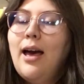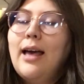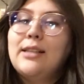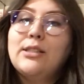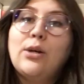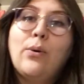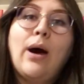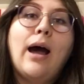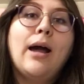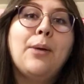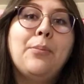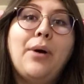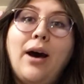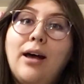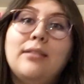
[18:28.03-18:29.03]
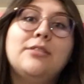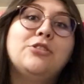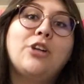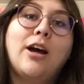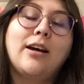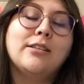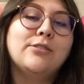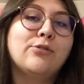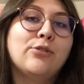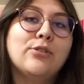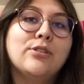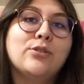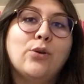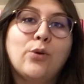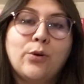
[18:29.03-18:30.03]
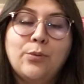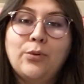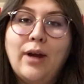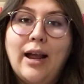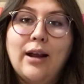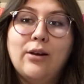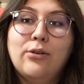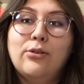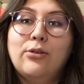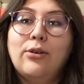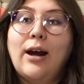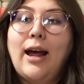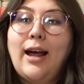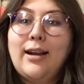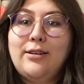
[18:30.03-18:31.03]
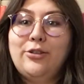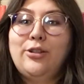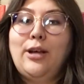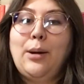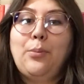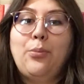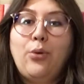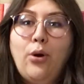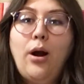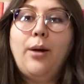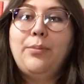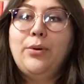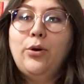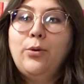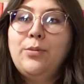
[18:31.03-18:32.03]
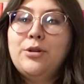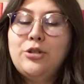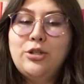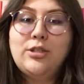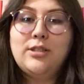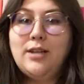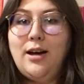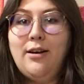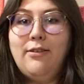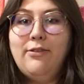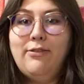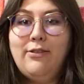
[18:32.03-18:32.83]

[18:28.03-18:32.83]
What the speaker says: So I apologize for this horrible angle. I had to like prop a whole bunch of stuff,